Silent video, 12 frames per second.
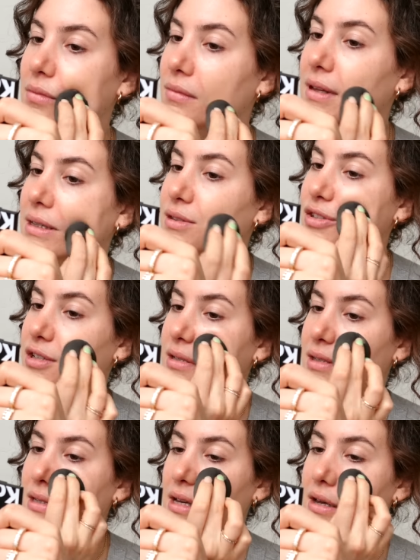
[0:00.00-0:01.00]
Let's
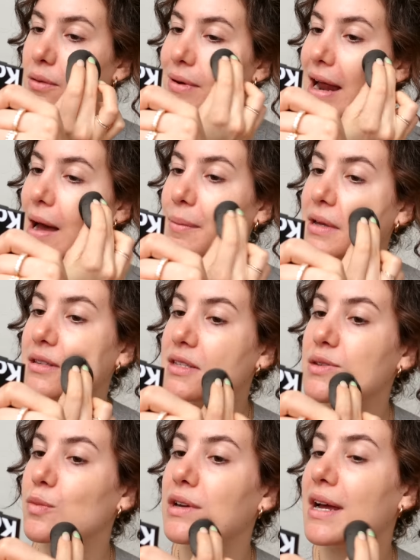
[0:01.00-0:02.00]
just see what
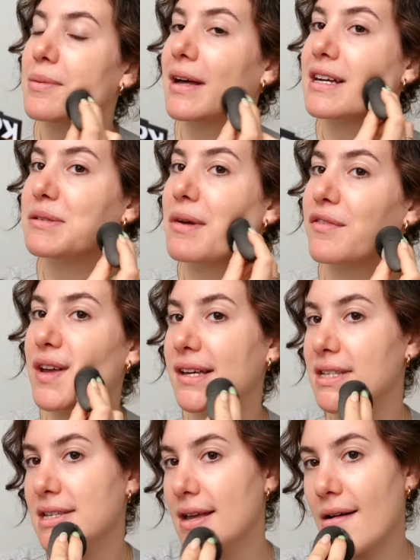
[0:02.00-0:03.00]
happens when I apply it to my
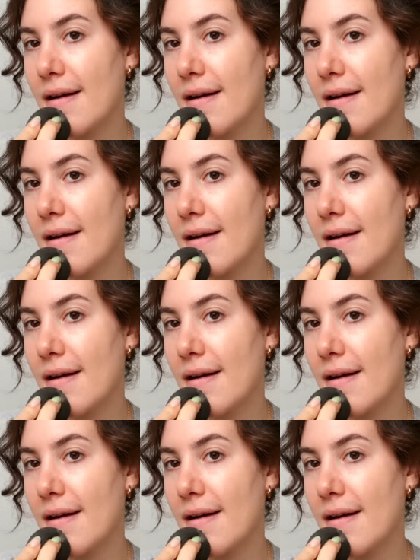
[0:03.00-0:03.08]
face.